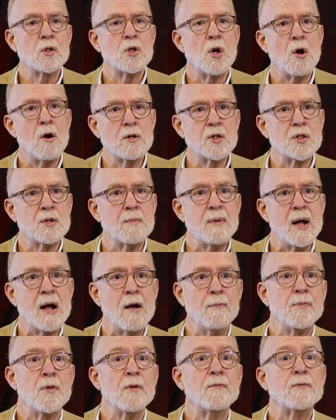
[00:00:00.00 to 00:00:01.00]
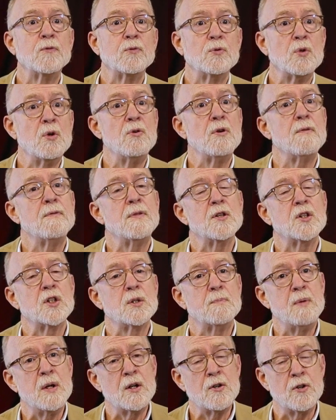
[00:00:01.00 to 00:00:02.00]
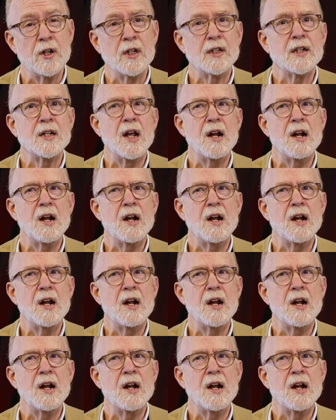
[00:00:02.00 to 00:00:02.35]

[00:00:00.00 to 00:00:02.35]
talks about the fruit of the Spirit,